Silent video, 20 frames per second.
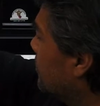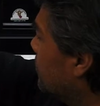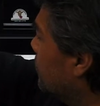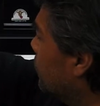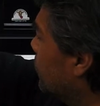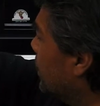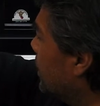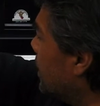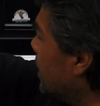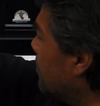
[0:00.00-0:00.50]

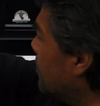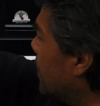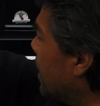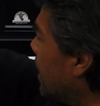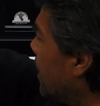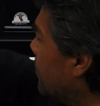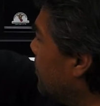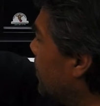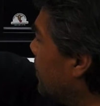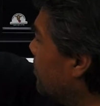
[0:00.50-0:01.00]
we come
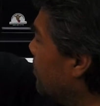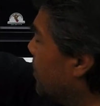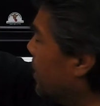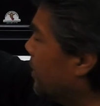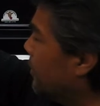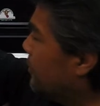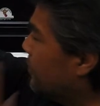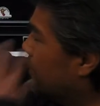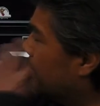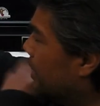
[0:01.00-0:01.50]
up
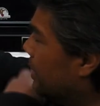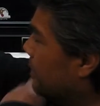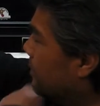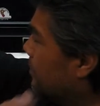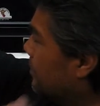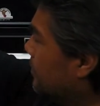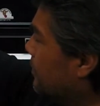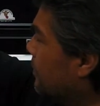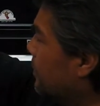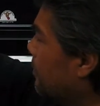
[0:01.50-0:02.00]
above the
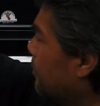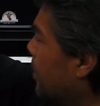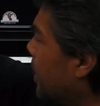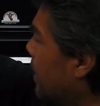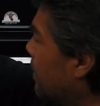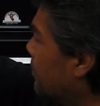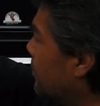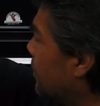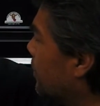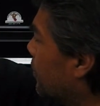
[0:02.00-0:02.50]

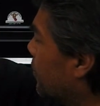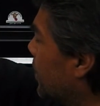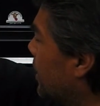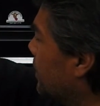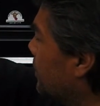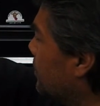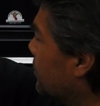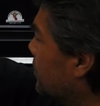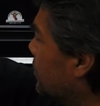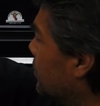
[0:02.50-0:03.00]
bottom of the
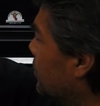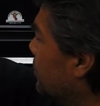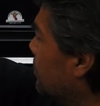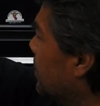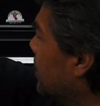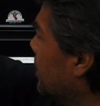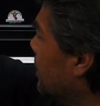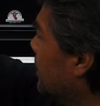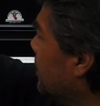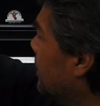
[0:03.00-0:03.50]
cradle tube,
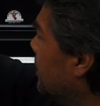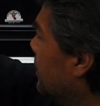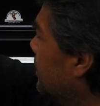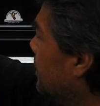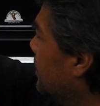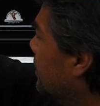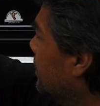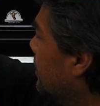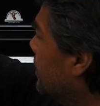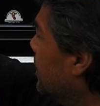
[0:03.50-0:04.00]

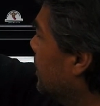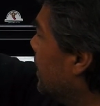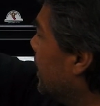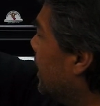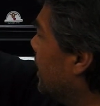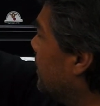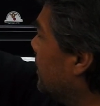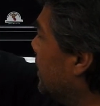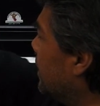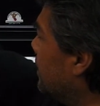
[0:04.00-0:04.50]

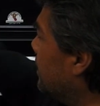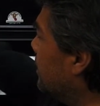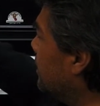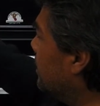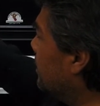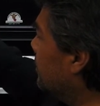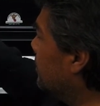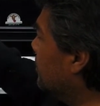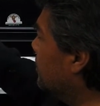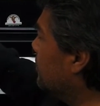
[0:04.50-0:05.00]
and
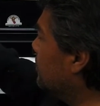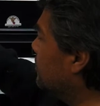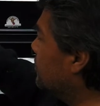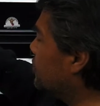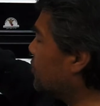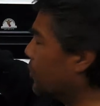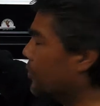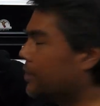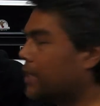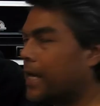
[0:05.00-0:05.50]
then
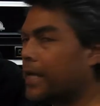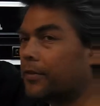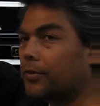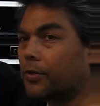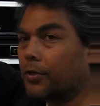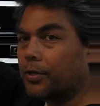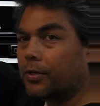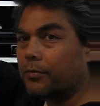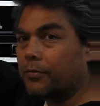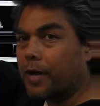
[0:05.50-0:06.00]
turn that
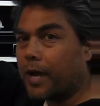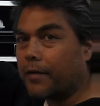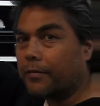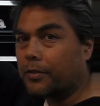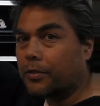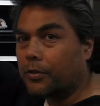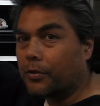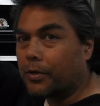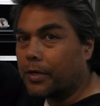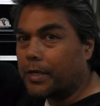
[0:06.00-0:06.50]
35
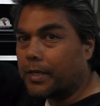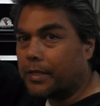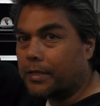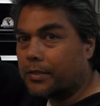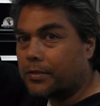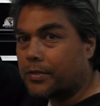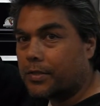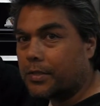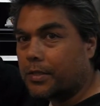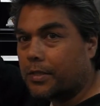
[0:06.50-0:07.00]

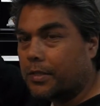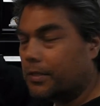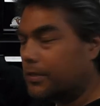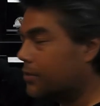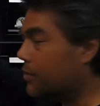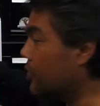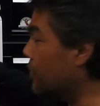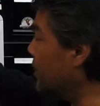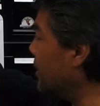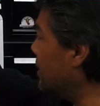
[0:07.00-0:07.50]
degrees
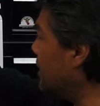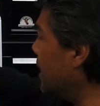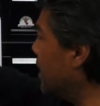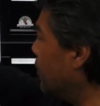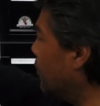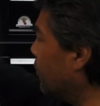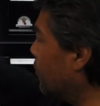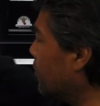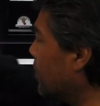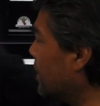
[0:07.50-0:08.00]
so that now
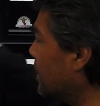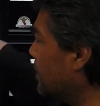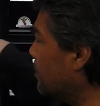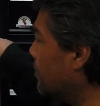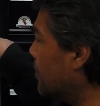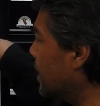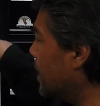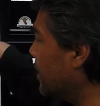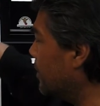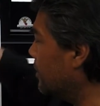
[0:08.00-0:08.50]
we're running
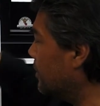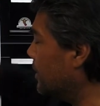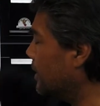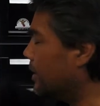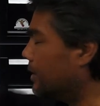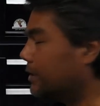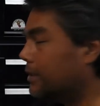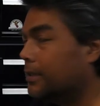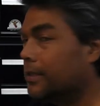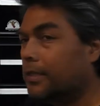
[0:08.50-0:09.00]

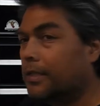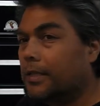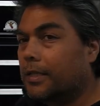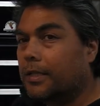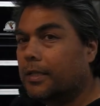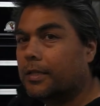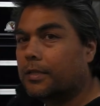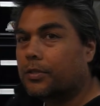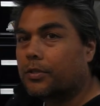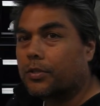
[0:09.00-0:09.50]
parallel
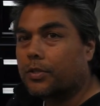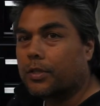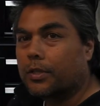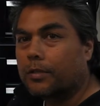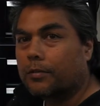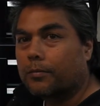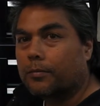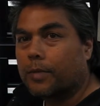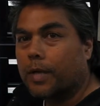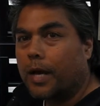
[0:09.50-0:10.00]
to
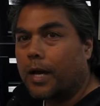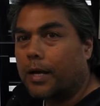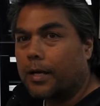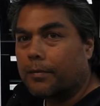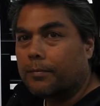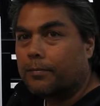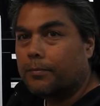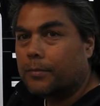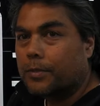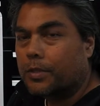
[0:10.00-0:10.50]
the
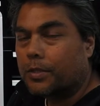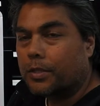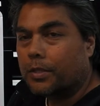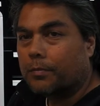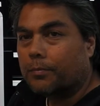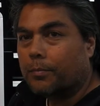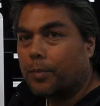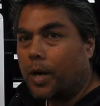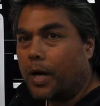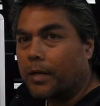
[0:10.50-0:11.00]

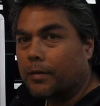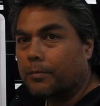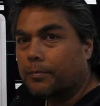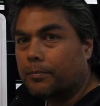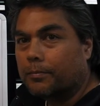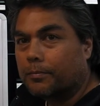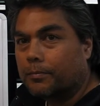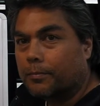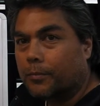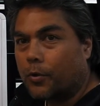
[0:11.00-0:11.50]

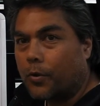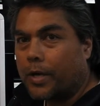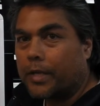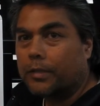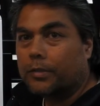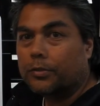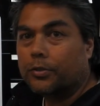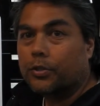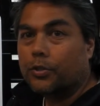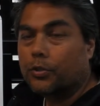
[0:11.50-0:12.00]
bottom
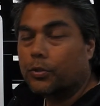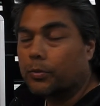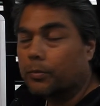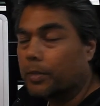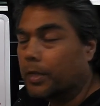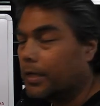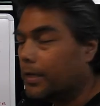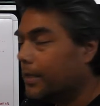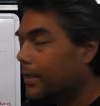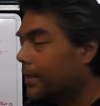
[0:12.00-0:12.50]
cradle tube.